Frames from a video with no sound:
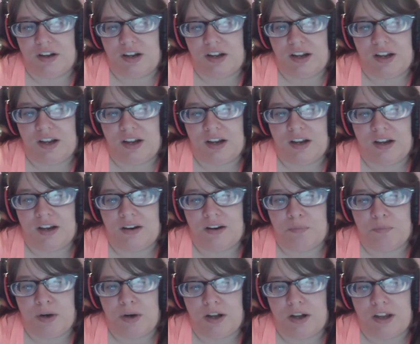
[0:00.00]

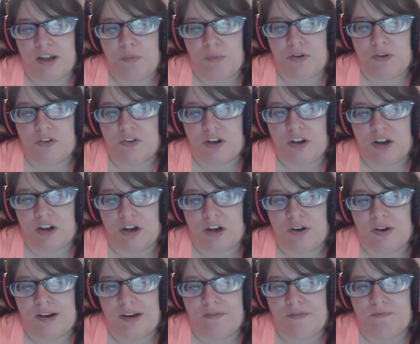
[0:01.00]
And Buggy was going to go
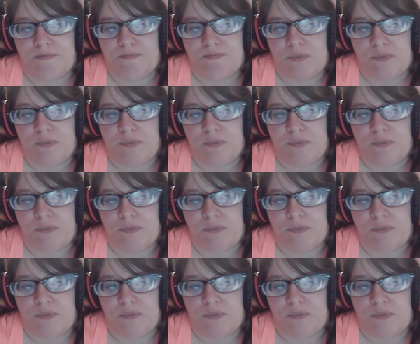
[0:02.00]
and